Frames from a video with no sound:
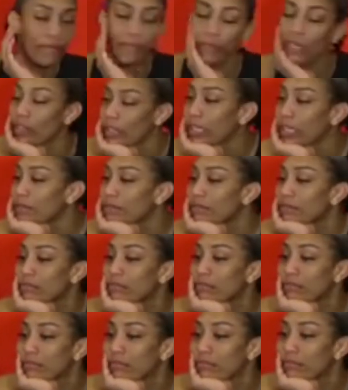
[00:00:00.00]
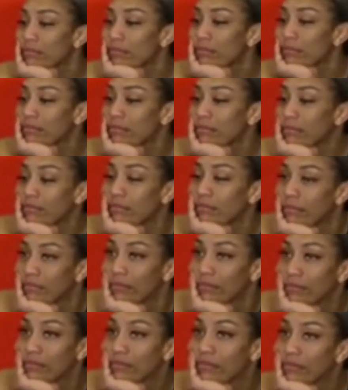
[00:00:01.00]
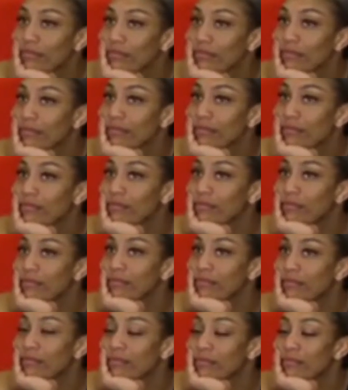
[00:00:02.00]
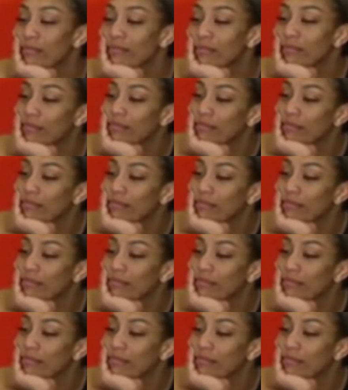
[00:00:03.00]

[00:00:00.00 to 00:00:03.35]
No words are spoken by the person on screen.